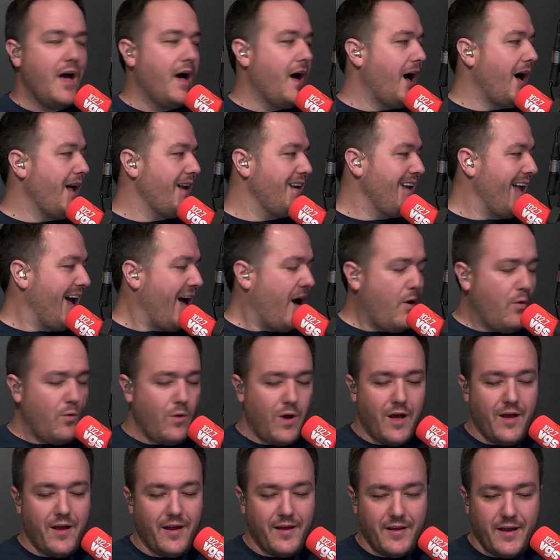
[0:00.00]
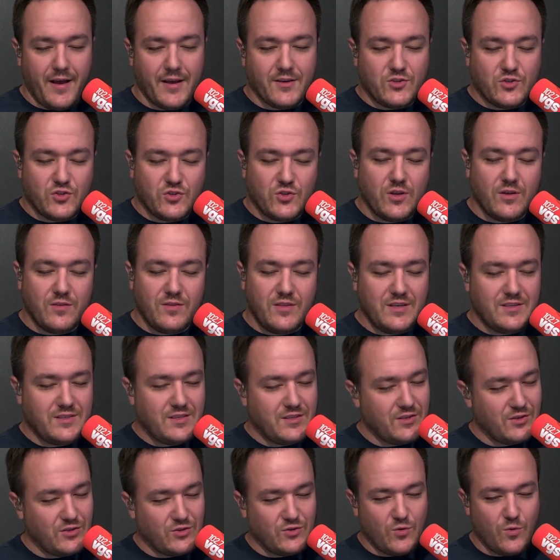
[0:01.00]
This
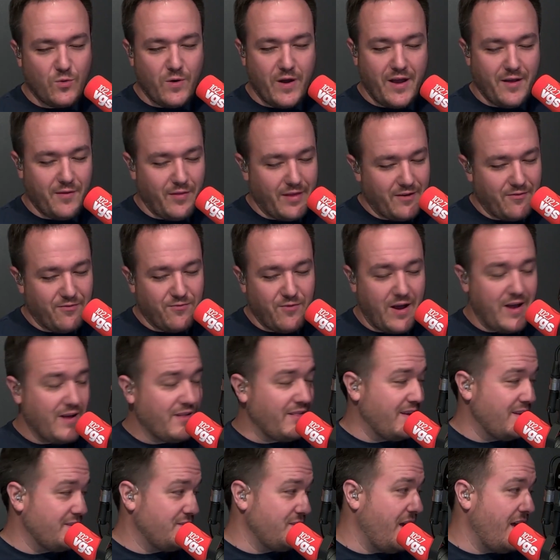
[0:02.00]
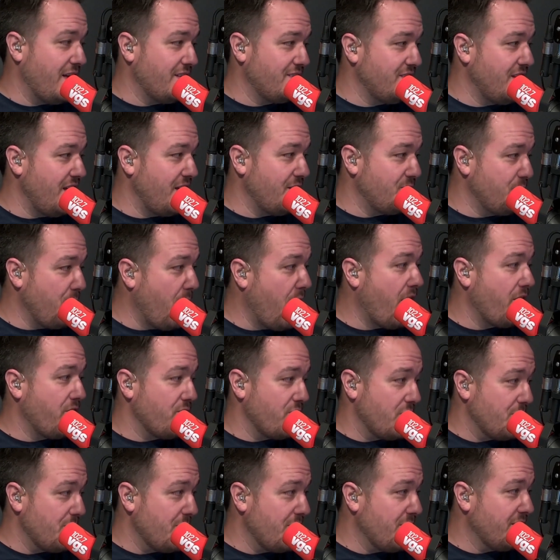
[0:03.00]
is a story, like, frankly, it's
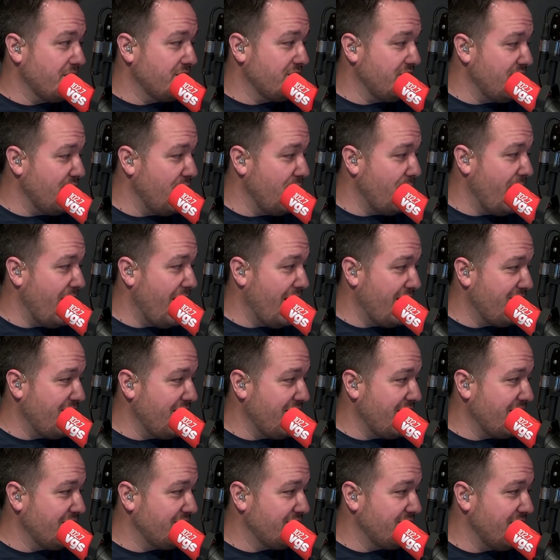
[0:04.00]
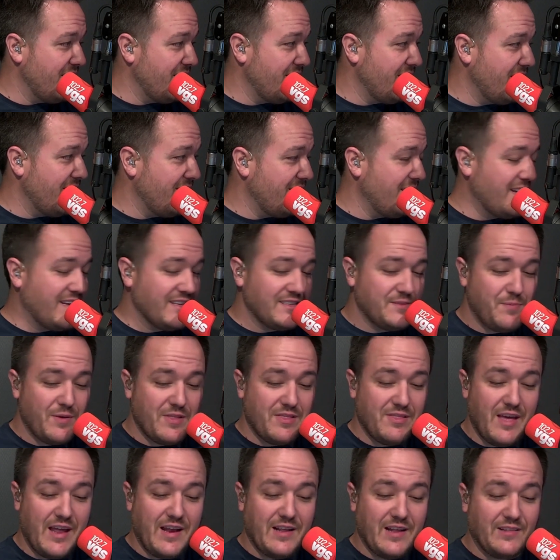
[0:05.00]
bothering me because, you know what, I think it's
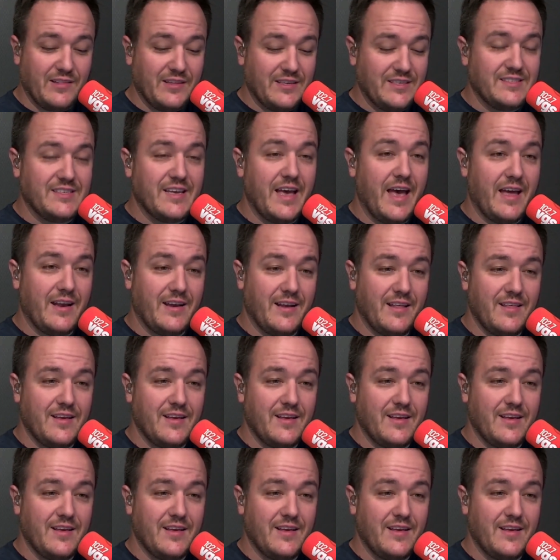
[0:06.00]
pathetically sad.